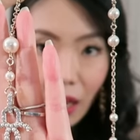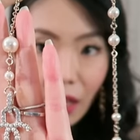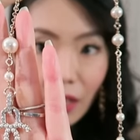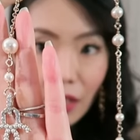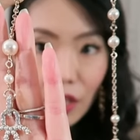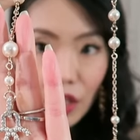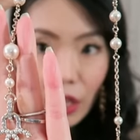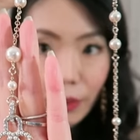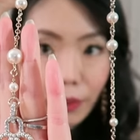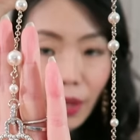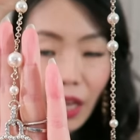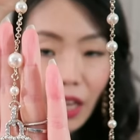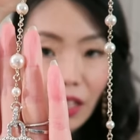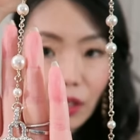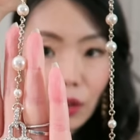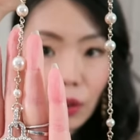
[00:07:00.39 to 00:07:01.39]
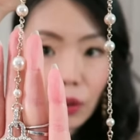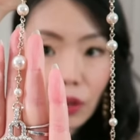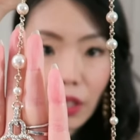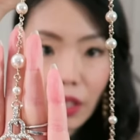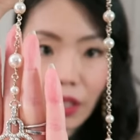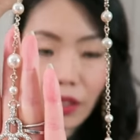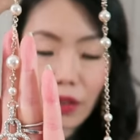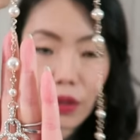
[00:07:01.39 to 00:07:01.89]
a champagne gold
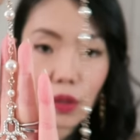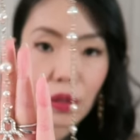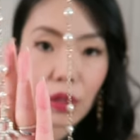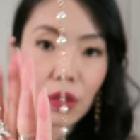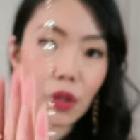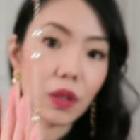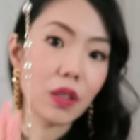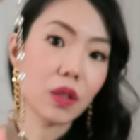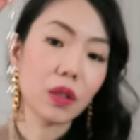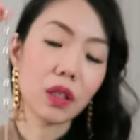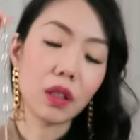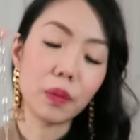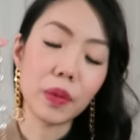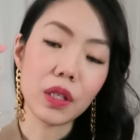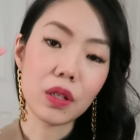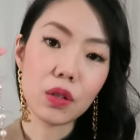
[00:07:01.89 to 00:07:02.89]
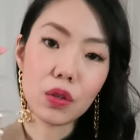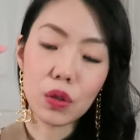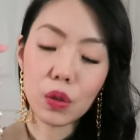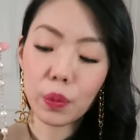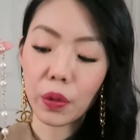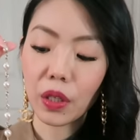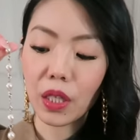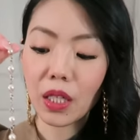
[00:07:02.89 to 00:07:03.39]
color so it's going to be
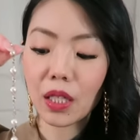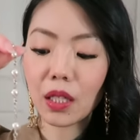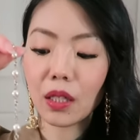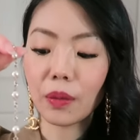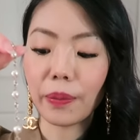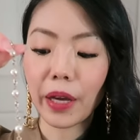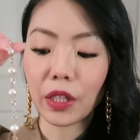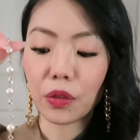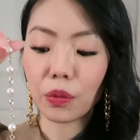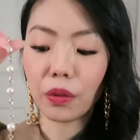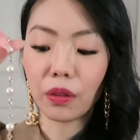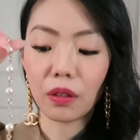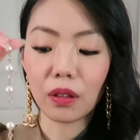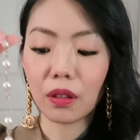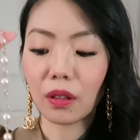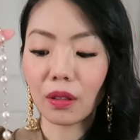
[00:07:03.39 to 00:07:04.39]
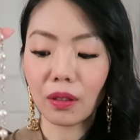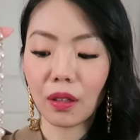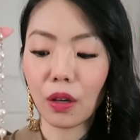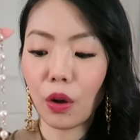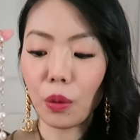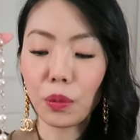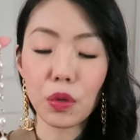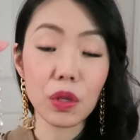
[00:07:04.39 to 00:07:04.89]
super easy to match with
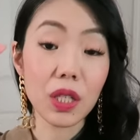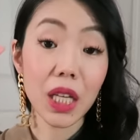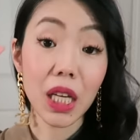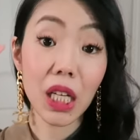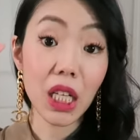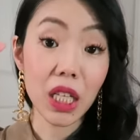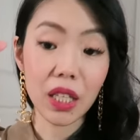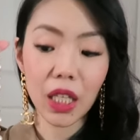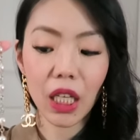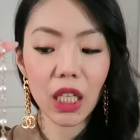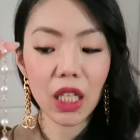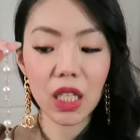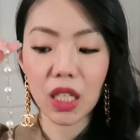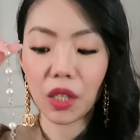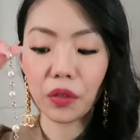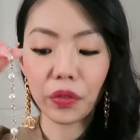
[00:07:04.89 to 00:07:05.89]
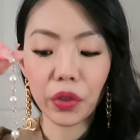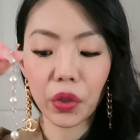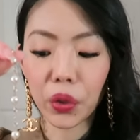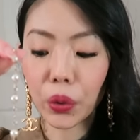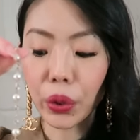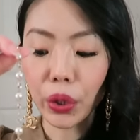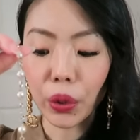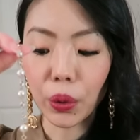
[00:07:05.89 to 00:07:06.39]
almost anything silver
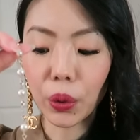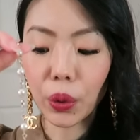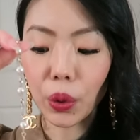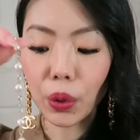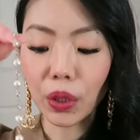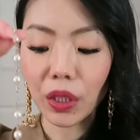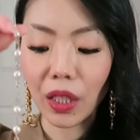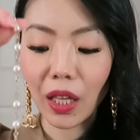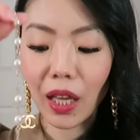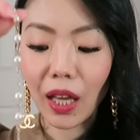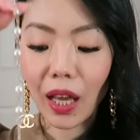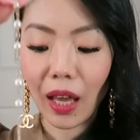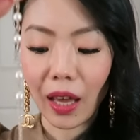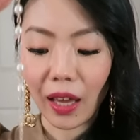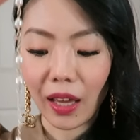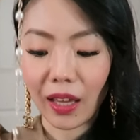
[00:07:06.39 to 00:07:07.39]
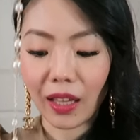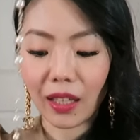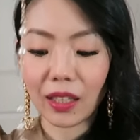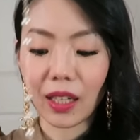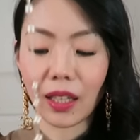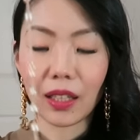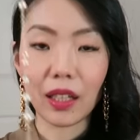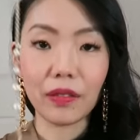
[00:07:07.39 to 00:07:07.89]
or gold
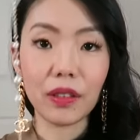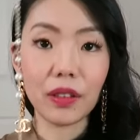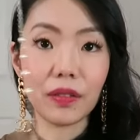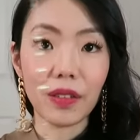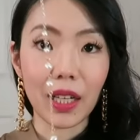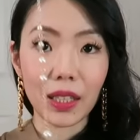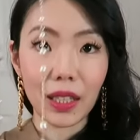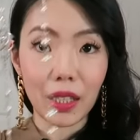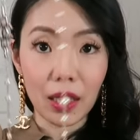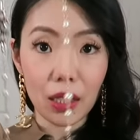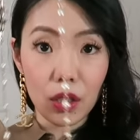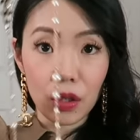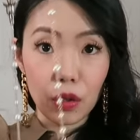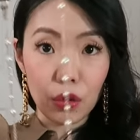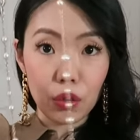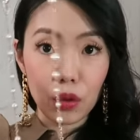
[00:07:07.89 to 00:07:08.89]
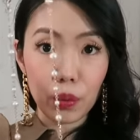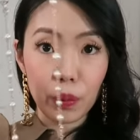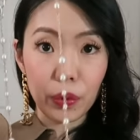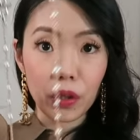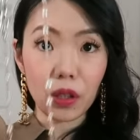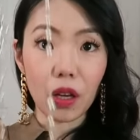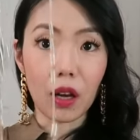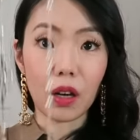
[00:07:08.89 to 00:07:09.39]
and I love the fact that it's
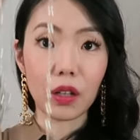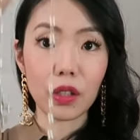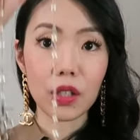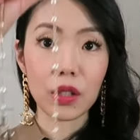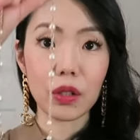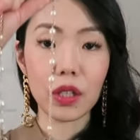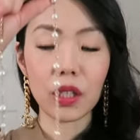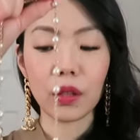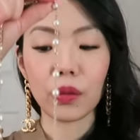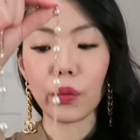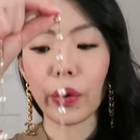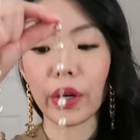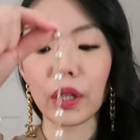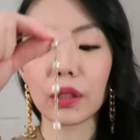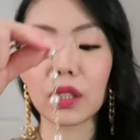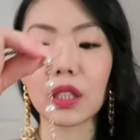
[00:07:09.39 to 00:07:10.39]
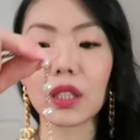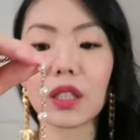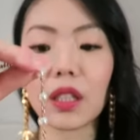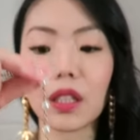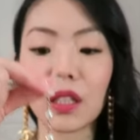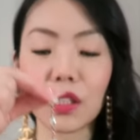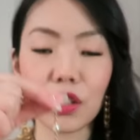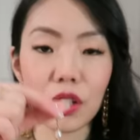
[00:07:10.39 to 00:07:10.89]
super long so you can wear it
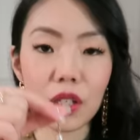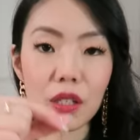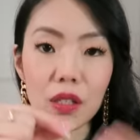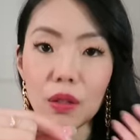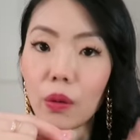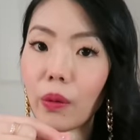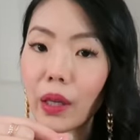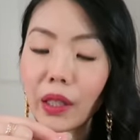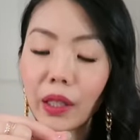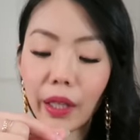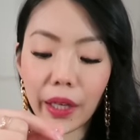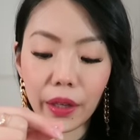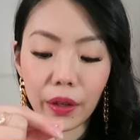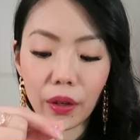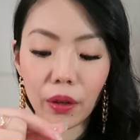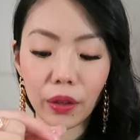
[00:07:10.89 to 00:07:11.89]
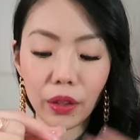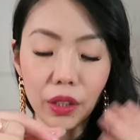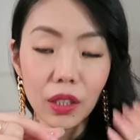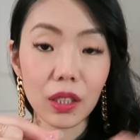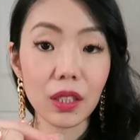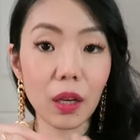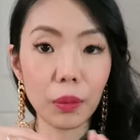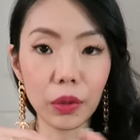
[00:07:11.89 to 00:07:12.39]
just one layer or you
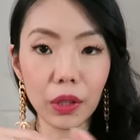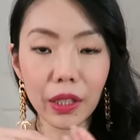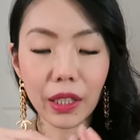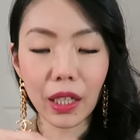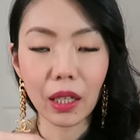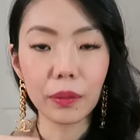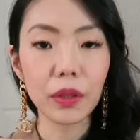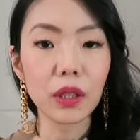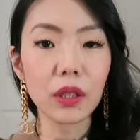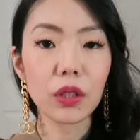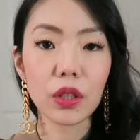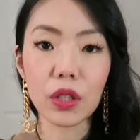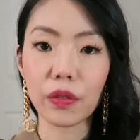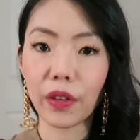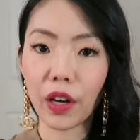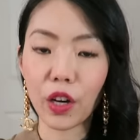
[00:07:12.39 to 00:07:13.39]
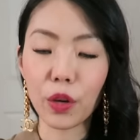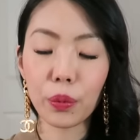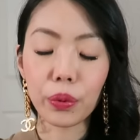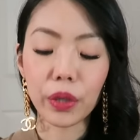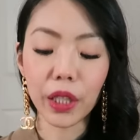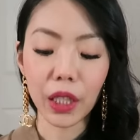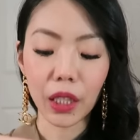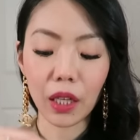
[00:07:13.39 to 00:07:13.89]
can double it up it looks very
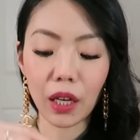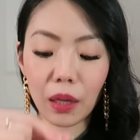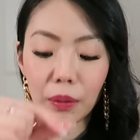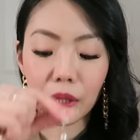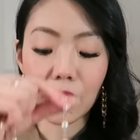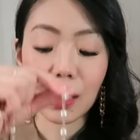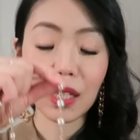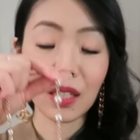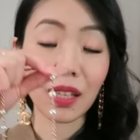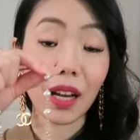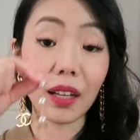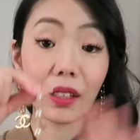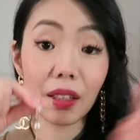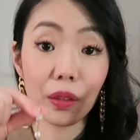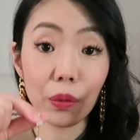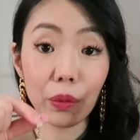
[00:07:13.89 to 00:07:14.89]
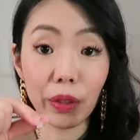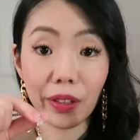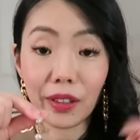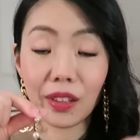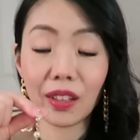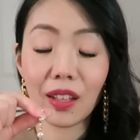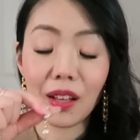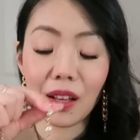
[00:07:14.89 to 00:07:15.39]
pretty i'm gonna style it
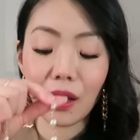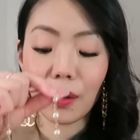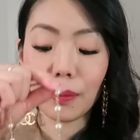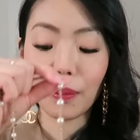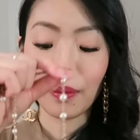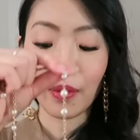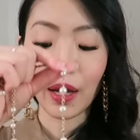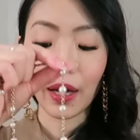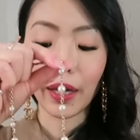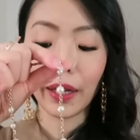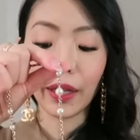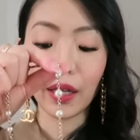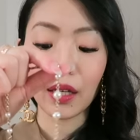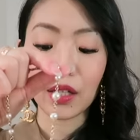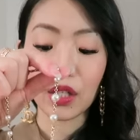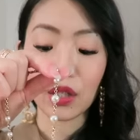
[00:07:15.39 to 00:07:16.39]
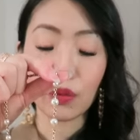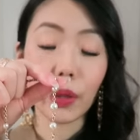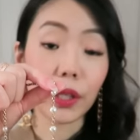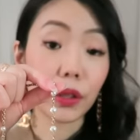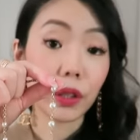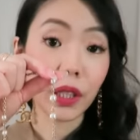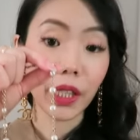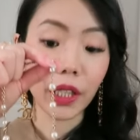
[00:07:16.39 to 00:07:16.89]
with my
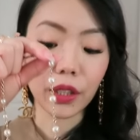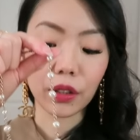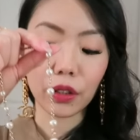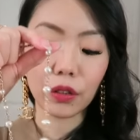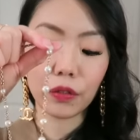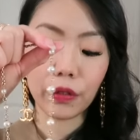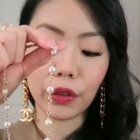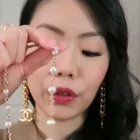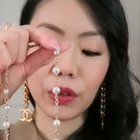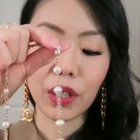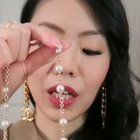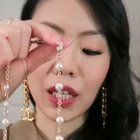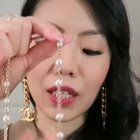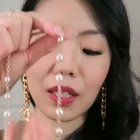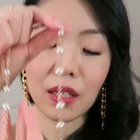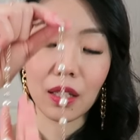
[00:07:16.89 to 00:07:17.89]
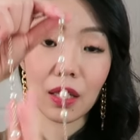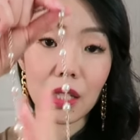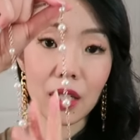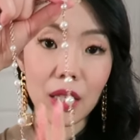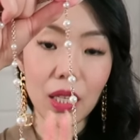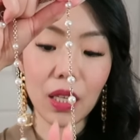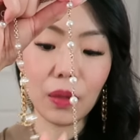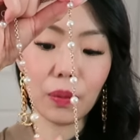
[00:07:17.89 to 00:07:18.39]
sweater later for you guys to
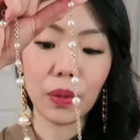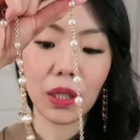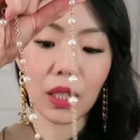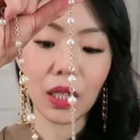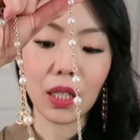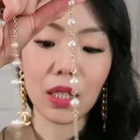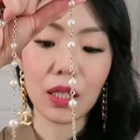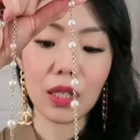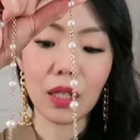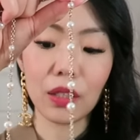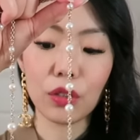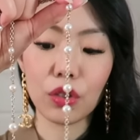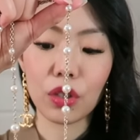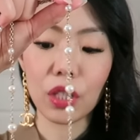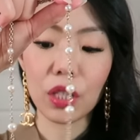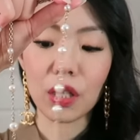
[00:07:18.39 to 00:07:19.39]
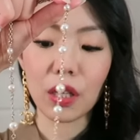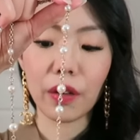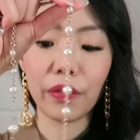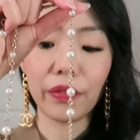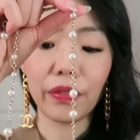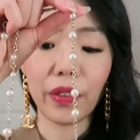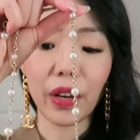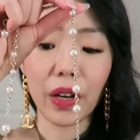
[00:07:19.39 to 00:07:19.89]
see because it's just a
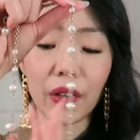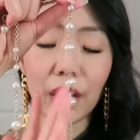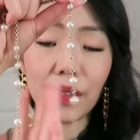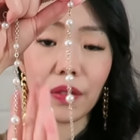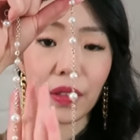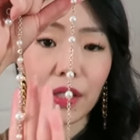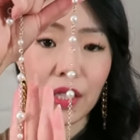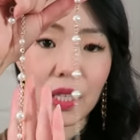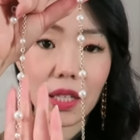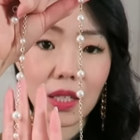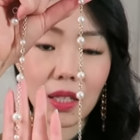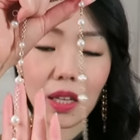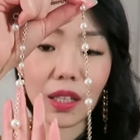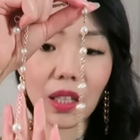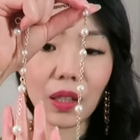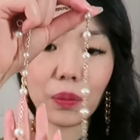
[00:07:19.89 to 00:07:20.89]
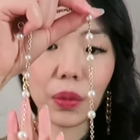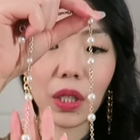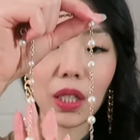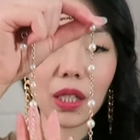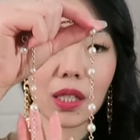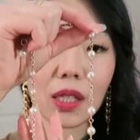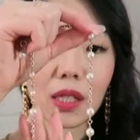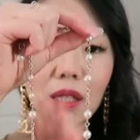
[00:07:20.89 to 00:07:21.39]
very very stunning
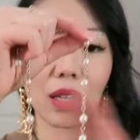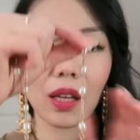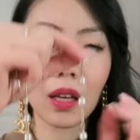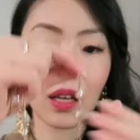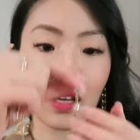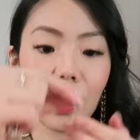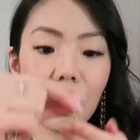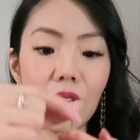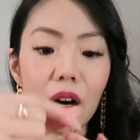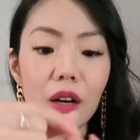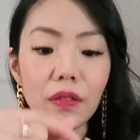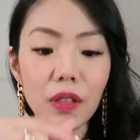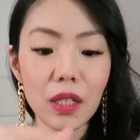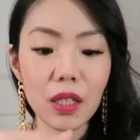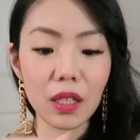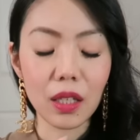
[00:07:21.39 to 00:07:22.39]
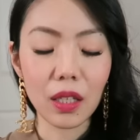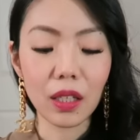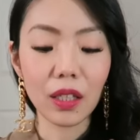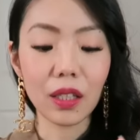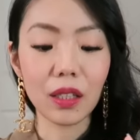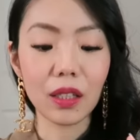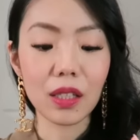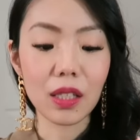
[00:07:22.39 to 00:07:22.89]
piece
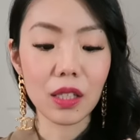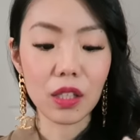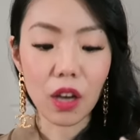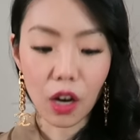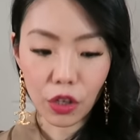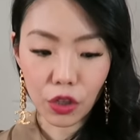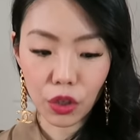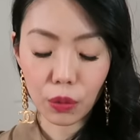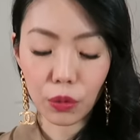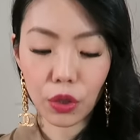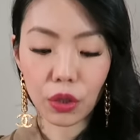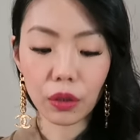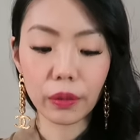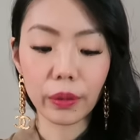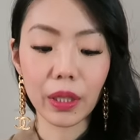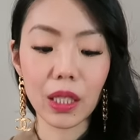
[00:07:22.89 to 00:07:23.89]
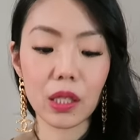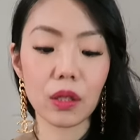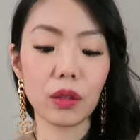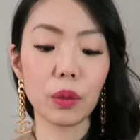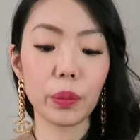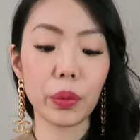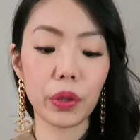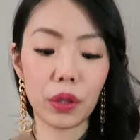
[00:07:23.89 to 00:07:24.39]
obviously this is costume jewelry so
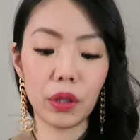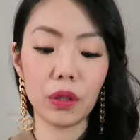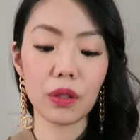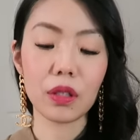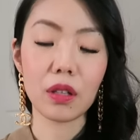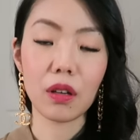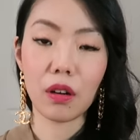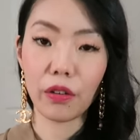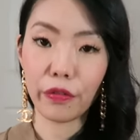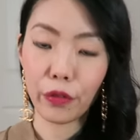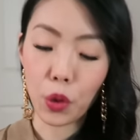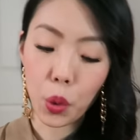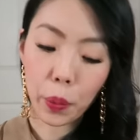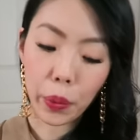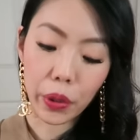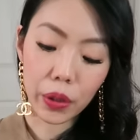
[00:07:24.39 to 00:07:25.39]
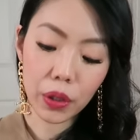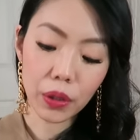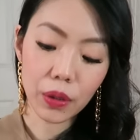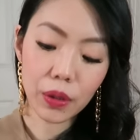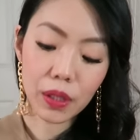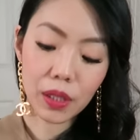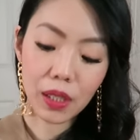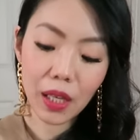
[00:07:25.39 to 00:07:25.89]
the pearls are faux
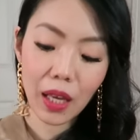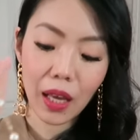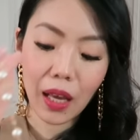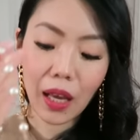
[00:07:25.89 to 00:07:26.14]
pearls